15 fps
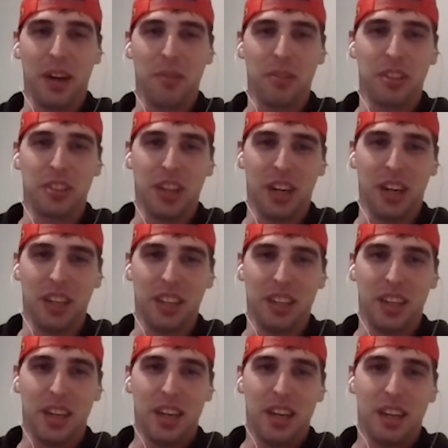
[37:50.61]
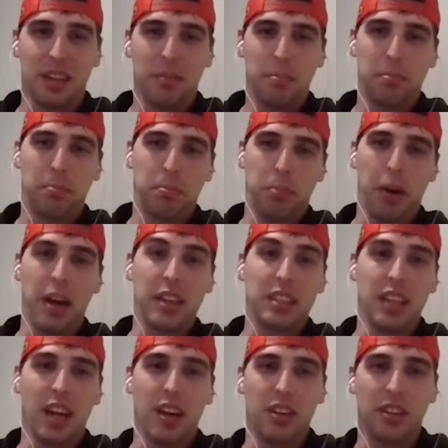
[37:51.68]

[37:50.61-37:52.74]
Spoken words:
I want to try to branch out.